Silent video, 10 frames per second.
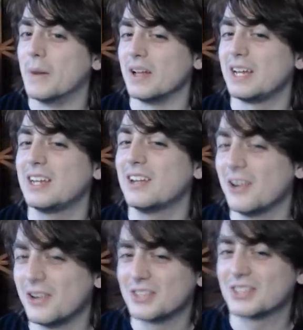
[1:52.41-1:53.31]
But
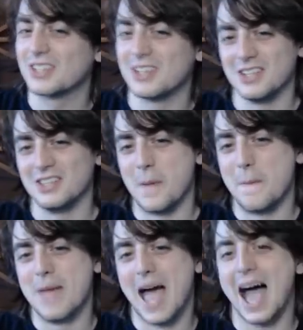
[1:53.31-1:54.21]
here's the
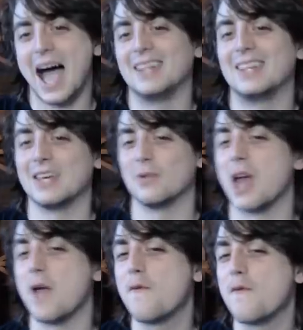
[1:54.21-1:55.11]
bad thing.
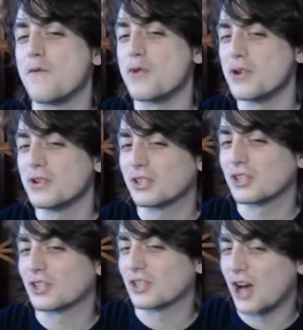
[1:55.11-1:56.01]
When I
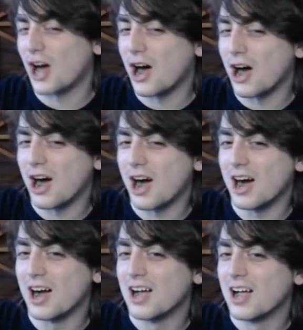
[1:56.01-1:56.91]
first
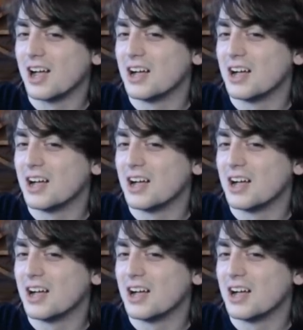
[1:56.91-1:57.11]
saw